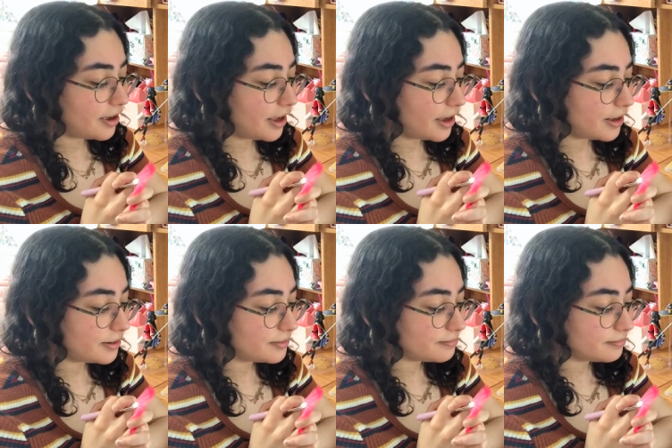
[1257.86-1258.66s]

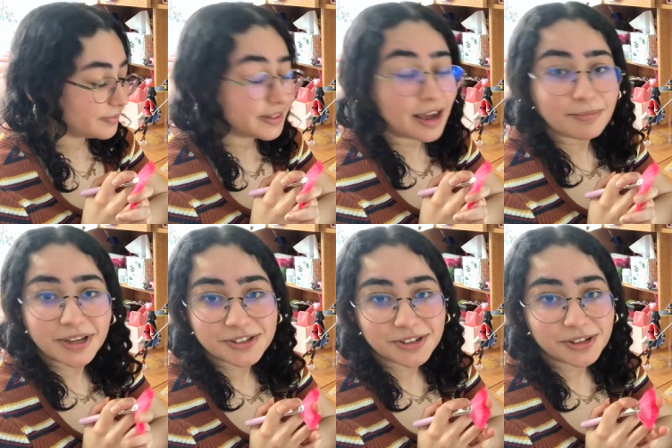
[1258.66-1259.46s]
And yeah,
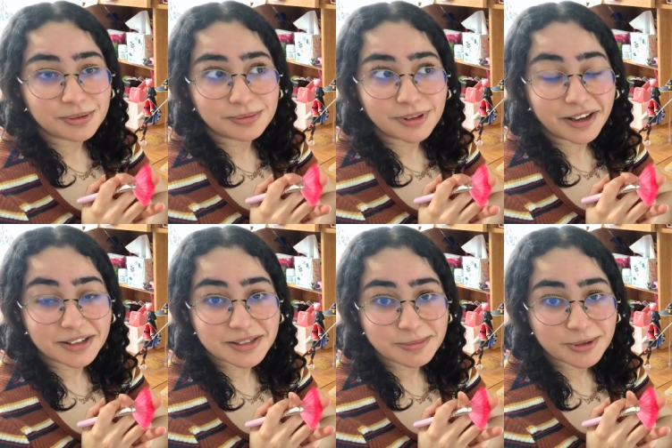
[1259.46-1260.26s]
make sure you like
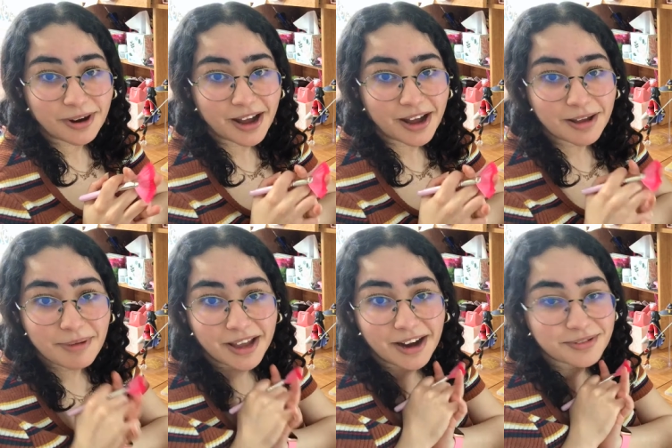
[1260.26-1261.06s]
and subscribe,
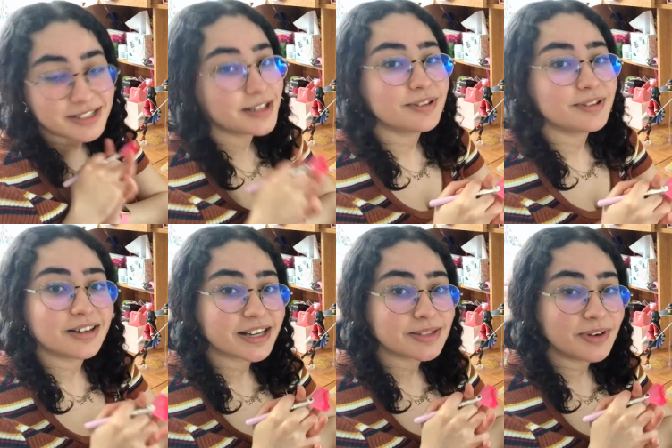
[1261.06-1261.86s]
and I will see you in the
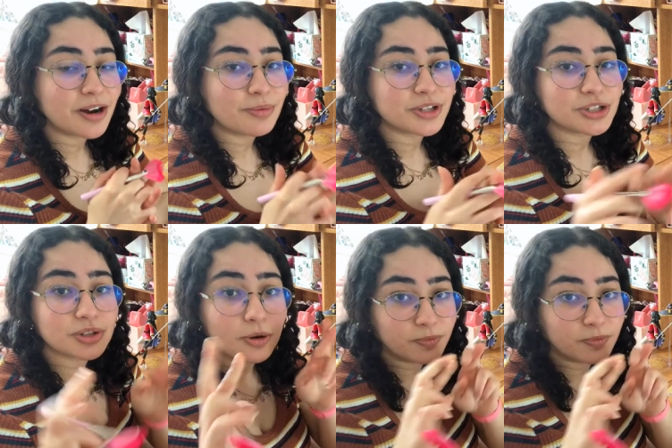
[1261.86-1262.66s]
next video, which
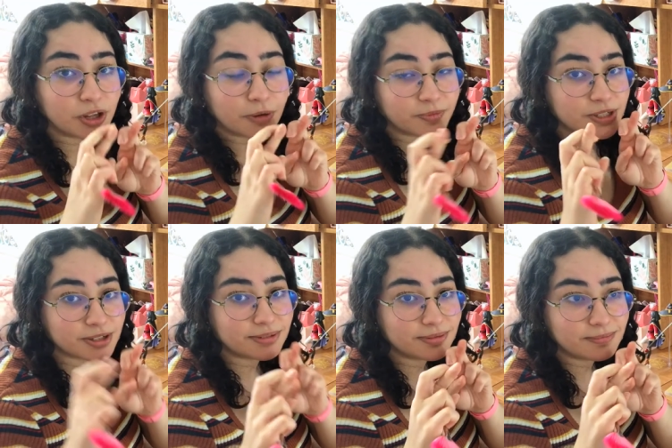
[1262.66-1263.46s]
is hopefully
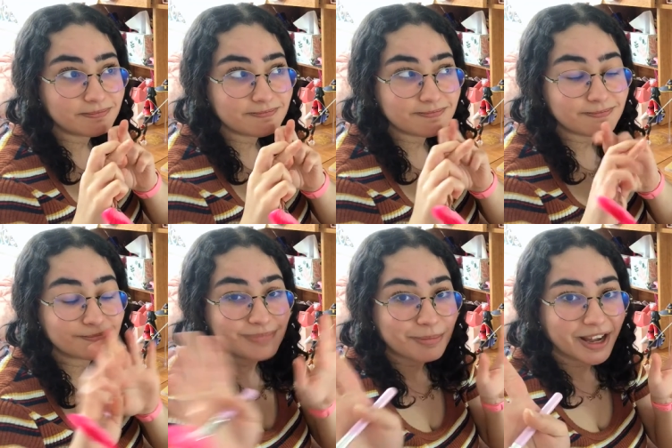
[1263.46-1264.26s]
soon.
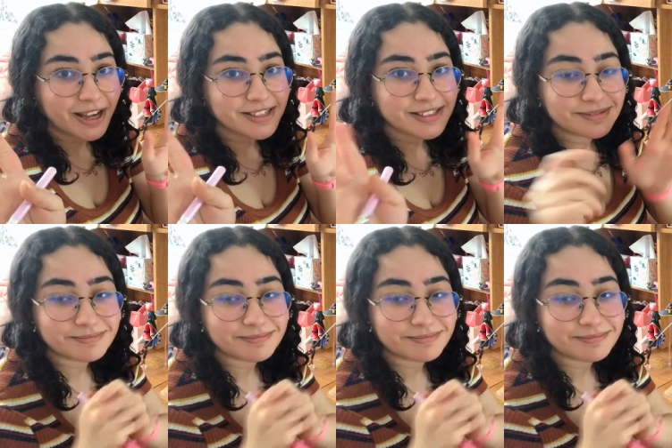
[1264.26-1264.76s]
Bye bye guys.